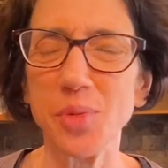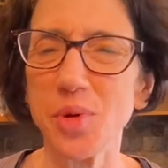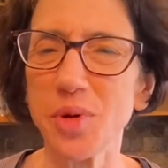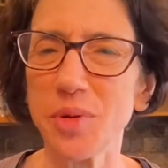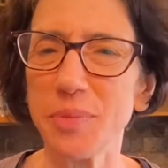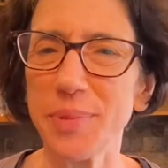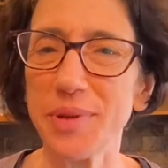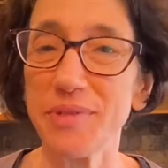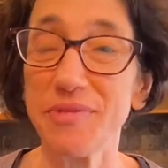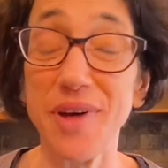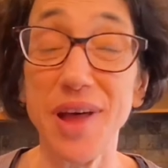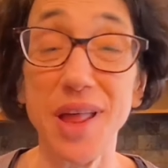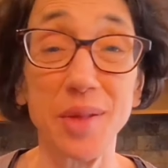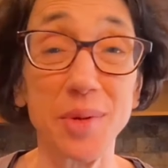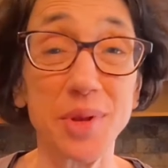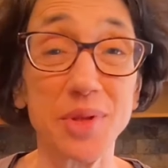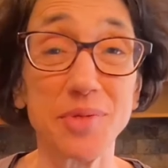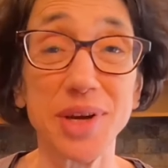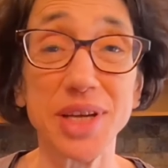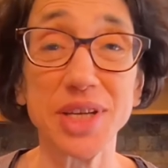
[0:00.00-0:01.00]
We will be
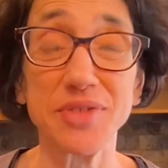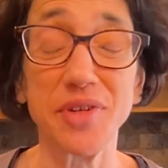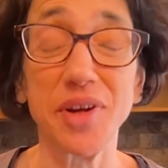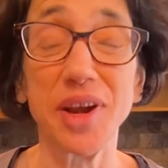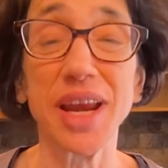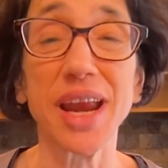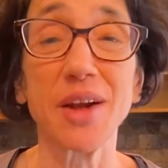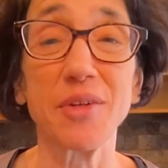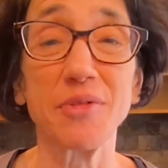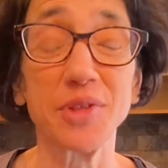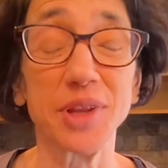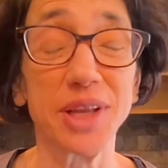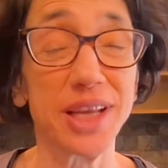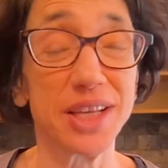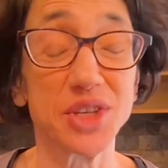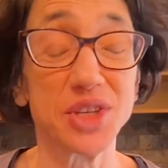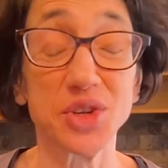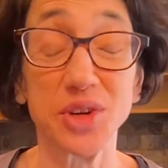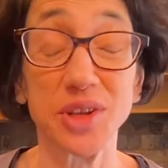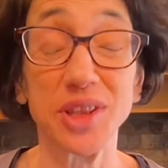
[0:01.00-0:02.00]
following the race very
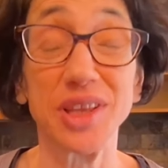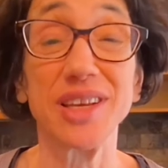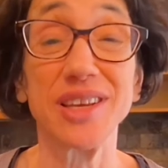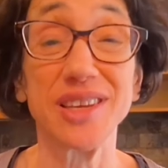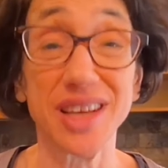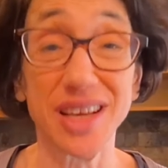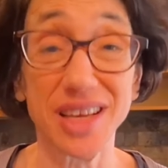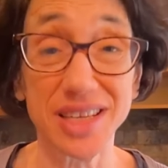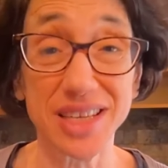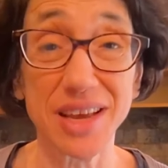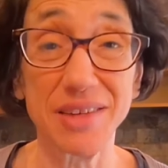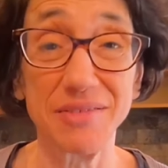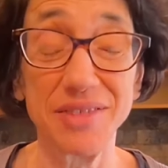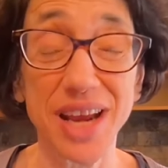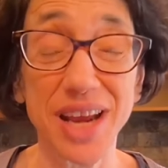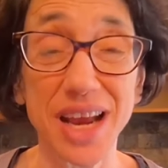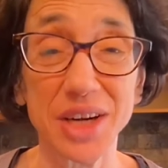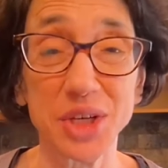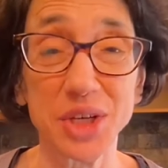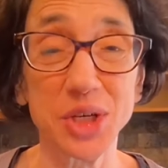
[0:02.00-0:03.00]
carefully. It certainly does
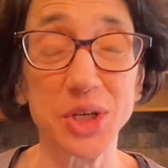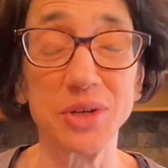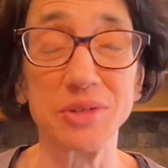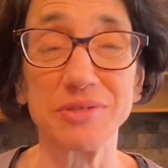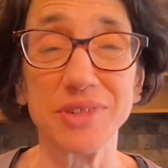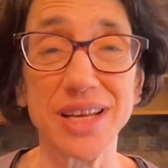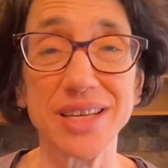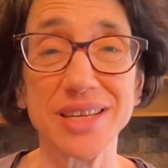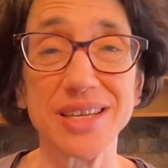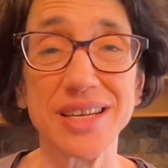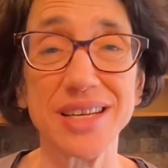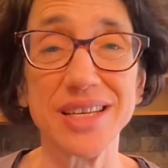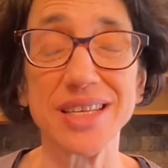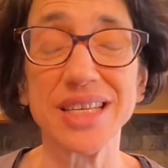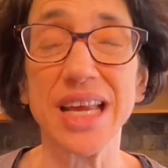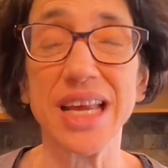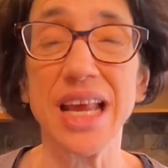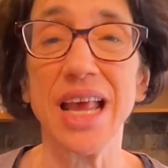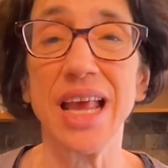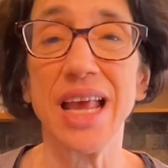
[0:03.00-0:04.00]
have national
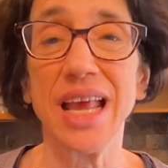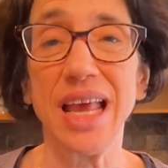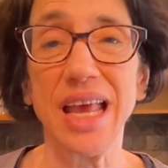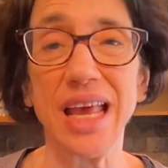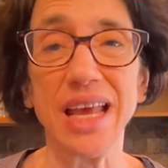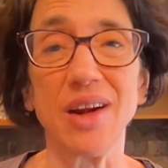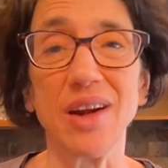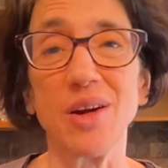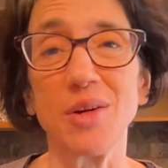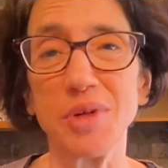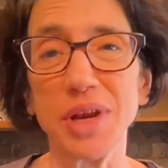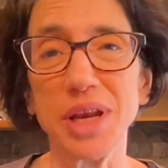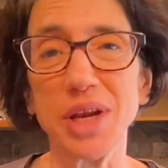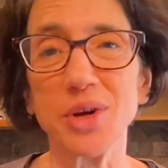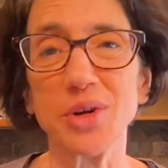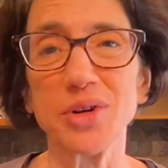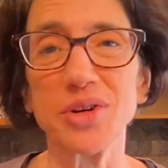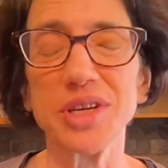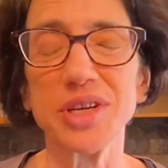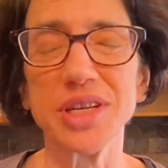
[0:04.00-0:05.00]
resonance, and
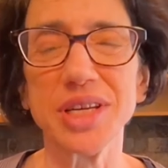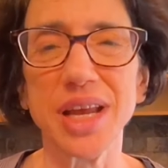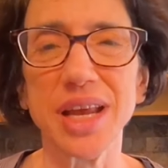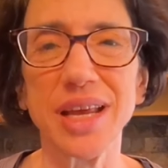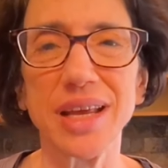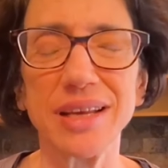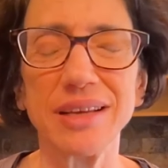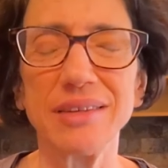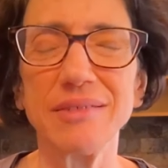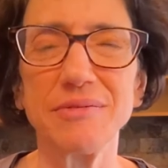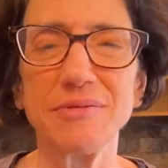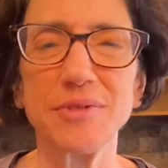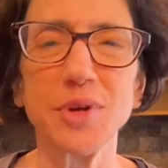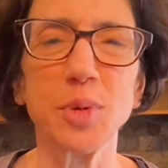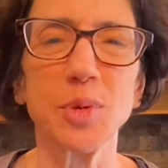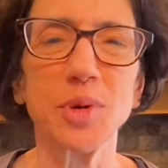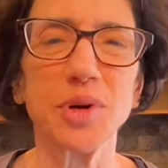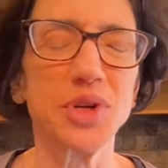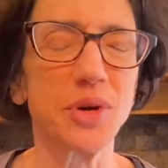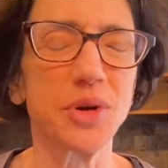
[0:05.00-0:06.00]
our readers
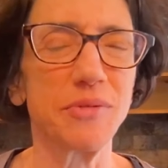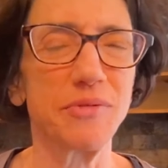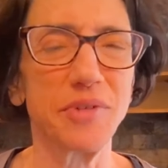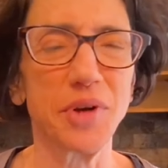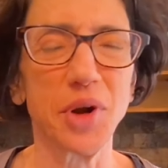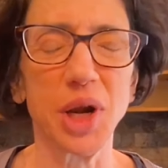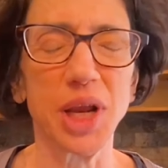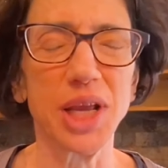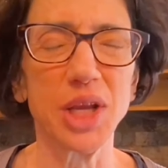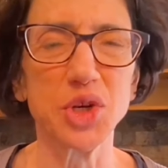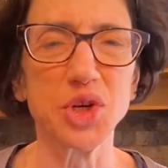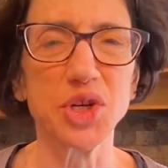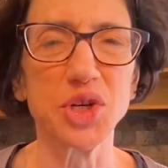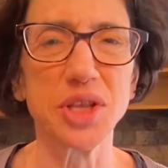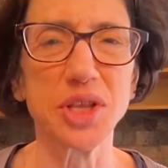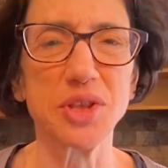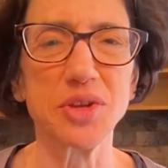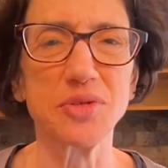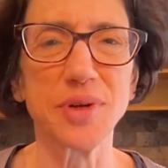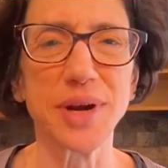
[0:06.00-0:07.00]
and viewers are very
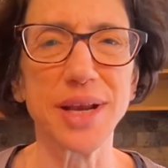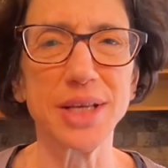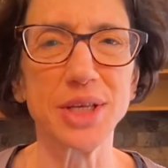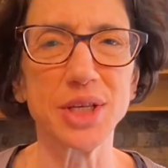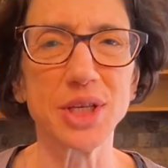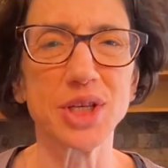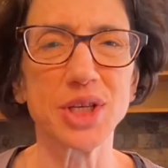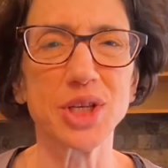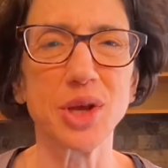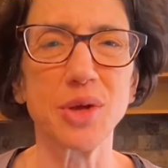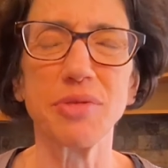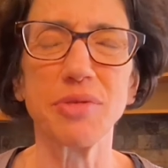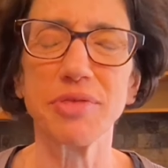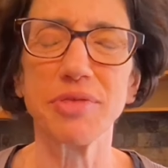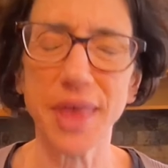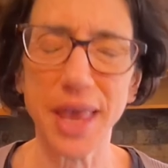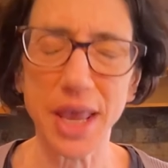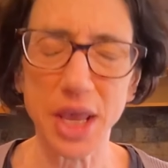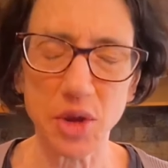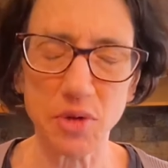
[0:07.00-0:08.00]
interested in the race.
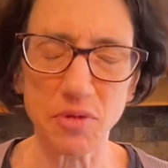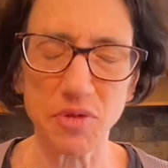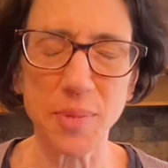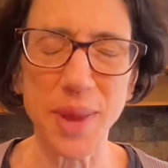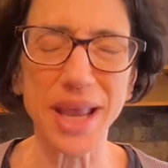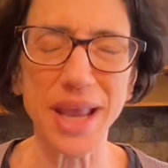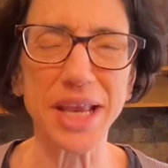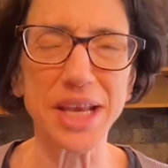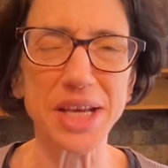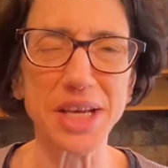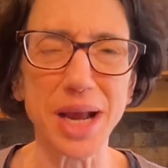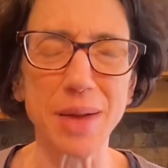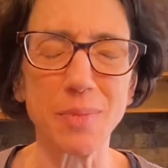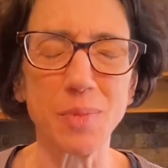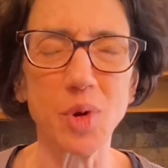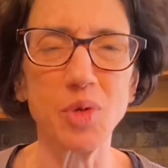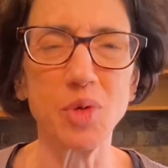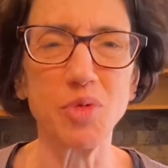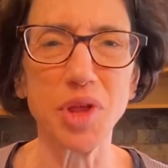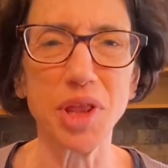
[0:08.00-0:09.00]
So thank you for making
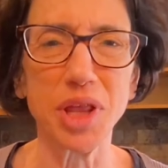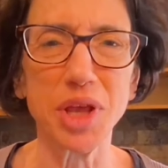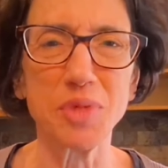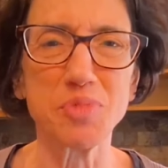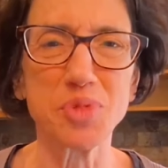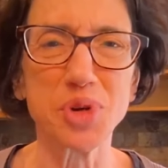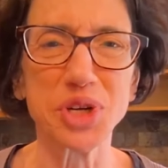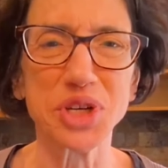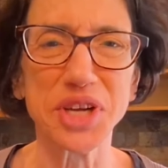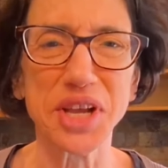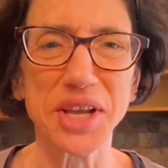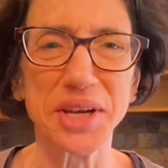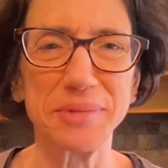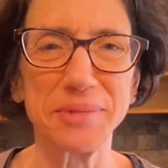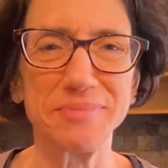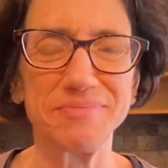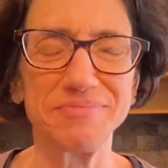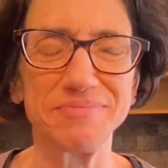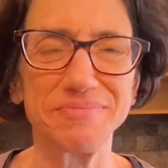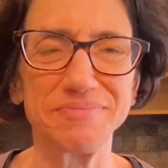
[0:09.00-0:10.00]
time. We really
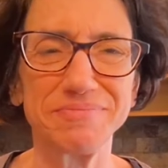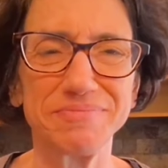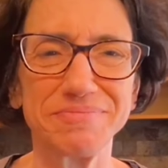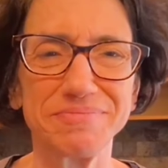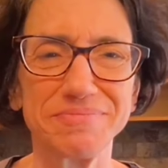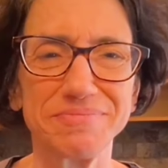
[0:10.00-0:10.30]
appreciate it.